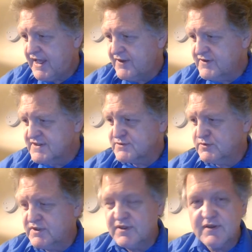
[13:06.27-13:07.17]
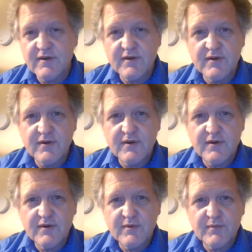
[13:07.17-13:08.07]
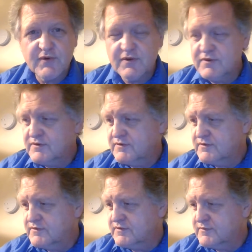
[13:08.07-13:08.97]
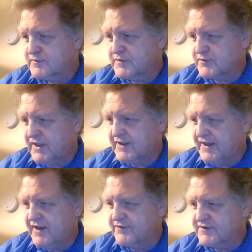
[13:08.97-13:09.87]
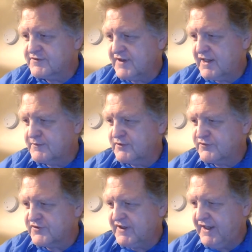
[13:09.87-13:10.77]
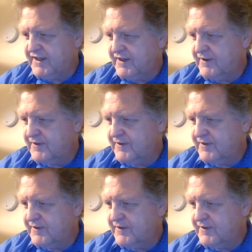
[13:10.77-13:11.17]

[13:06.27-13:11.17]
this one. I'm going to write it down this time. I won't forget it.